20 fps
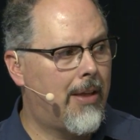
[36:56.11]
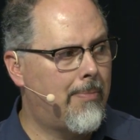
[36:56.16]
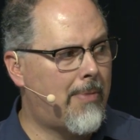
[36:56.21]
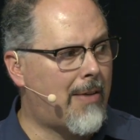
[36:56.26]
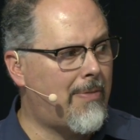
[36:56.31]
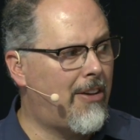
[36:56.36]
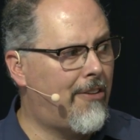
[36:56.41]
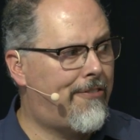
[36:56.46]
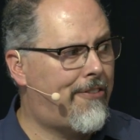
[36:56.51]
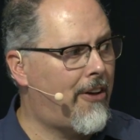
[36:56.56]

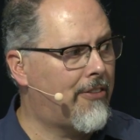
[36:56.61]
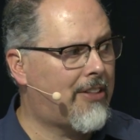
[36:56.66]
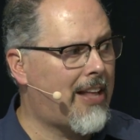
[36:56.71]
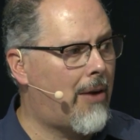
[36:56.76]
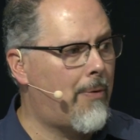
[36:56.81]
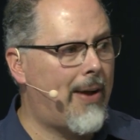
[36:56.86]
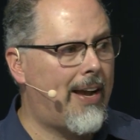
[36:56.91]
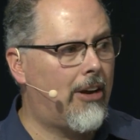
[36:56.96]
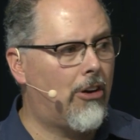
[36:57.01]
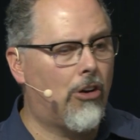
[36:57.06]
Maybe you felt
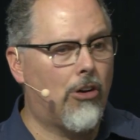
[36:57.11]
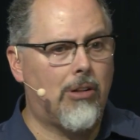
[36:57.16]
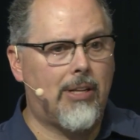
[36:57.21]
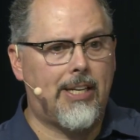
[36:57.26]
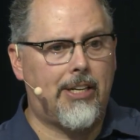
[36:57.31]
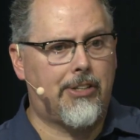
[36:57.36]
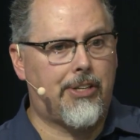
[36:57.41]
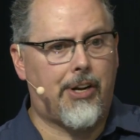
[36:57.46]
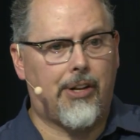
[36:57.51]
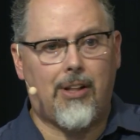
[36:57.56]
that way
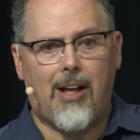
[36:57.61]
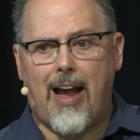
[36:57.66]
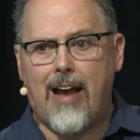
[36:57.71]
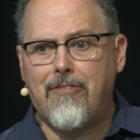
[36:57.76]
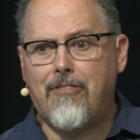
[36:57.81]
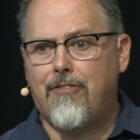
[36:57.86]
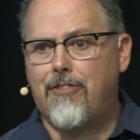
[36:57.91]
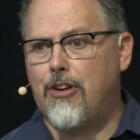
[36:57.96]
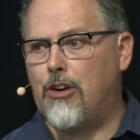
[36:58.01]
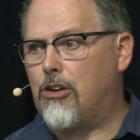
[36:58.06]
earlier in your
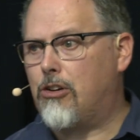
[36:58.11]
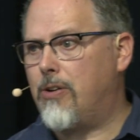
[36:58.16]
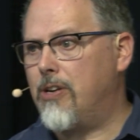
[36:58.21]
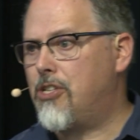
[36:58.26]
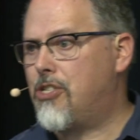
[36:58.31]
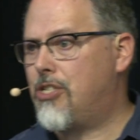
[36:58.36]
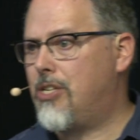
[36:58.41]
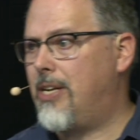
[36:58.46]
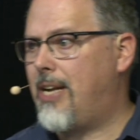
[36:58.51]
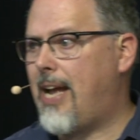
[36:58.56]
life if you're a
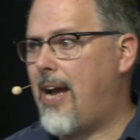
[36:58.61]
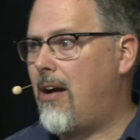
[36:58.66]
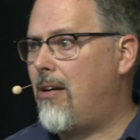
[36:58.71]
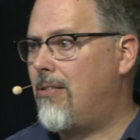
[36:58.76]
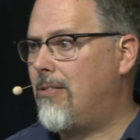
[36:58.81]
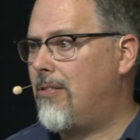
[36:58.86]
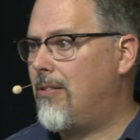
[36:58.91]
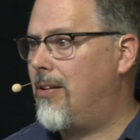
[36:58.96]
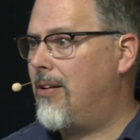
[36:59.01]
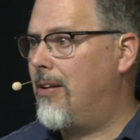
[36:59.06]
Christian
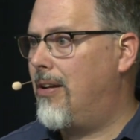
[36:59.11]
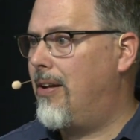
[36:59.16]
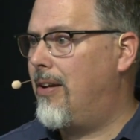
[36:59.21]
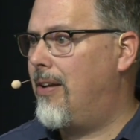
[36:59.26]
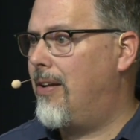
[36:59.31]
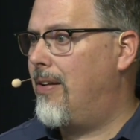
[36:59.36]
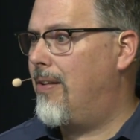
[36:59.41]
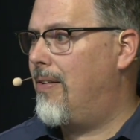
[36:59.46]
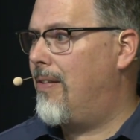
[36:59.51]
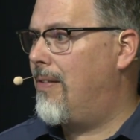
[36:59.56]
now.
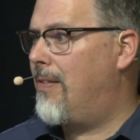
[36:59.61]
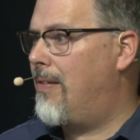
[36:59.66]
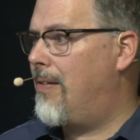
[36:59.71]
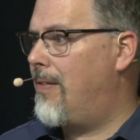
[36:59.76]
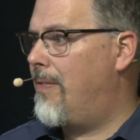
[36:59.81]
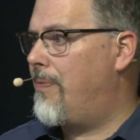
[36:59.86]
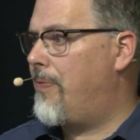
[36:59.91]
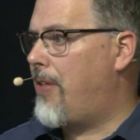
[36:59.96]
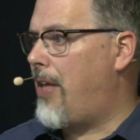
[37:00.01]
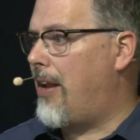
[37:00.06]

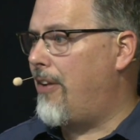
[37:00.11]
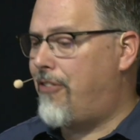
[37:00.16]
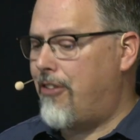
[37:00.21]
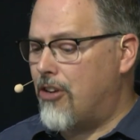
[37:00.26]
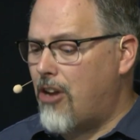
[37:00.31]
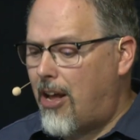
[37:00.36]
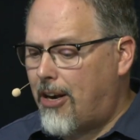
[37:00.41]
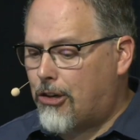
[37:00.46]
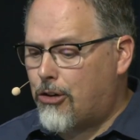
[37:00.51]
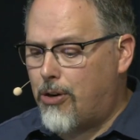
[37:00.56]
And if
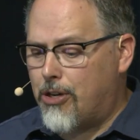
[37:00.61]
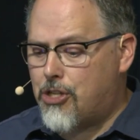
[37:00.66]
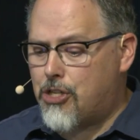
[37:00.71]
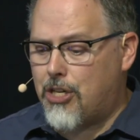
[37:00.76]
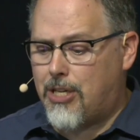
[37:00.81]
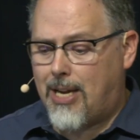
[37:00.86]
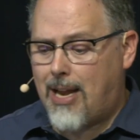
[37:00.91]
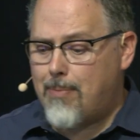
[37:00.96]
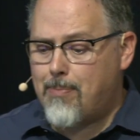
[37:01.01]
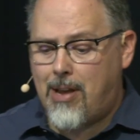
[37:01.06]
you're not a
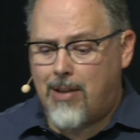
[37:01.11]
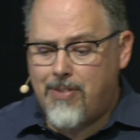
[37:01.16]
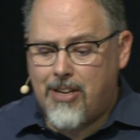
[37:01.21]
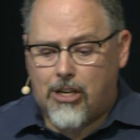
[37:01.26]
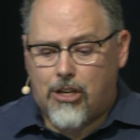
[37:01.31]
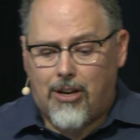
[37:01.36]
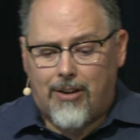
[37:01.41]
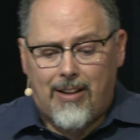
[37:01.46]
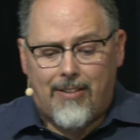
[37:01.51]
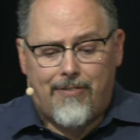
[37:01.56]
Christian yet, maybe
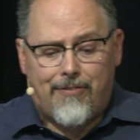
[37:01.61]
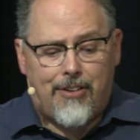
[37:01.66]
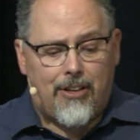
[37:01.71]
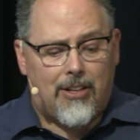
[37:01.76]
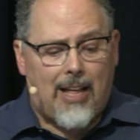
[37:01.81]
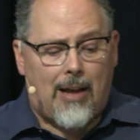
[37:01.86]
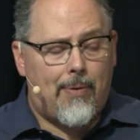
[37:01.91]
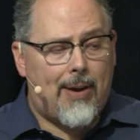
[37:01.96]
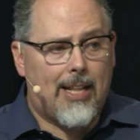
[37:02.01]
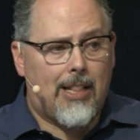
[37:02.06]
you could even
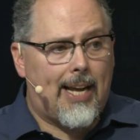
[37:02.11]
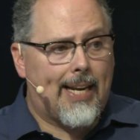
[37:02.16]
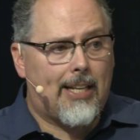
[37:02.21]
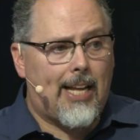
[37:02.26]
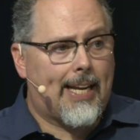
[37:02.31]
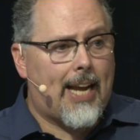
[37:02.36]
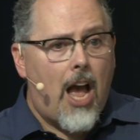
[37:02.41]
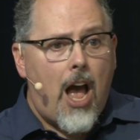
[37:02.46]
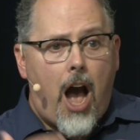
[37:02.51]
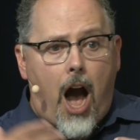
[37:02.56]
feel that way like
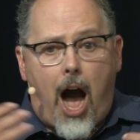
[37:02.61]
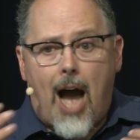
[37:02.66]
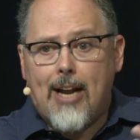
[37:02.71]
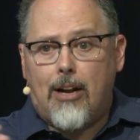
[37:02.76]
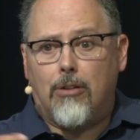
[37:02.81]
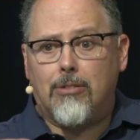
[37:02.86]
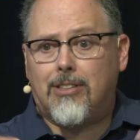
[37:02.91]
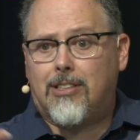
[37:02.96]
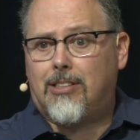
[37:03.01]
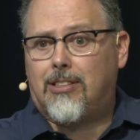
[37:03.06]
like I
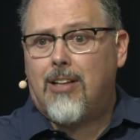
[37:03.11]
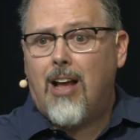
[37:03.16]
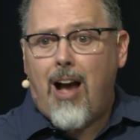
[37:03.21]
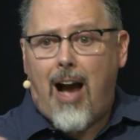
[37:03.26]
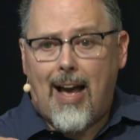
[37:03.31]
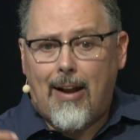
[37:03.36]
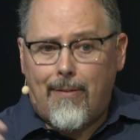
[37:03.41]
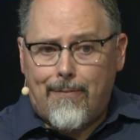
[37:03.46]
don't I